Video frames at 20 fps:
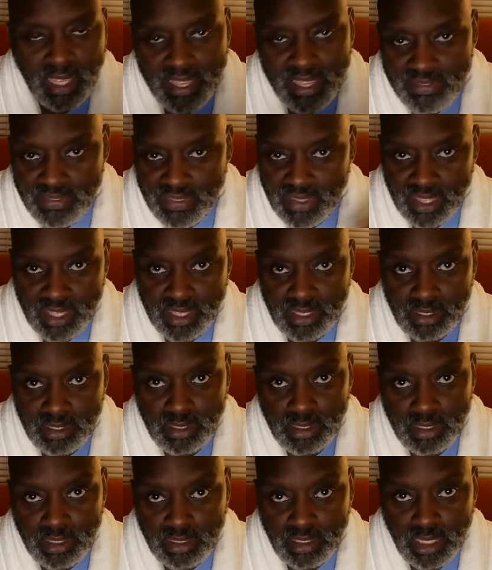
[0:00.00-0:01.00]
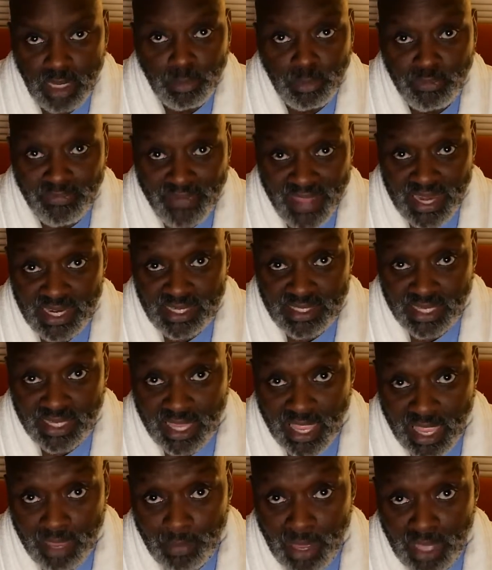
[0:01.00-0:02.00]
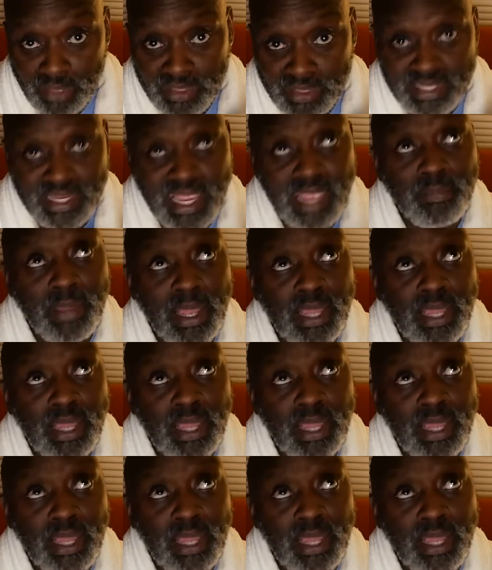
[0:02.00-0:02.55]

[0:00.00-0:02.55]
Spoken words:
And then Double Fantasy came out. This came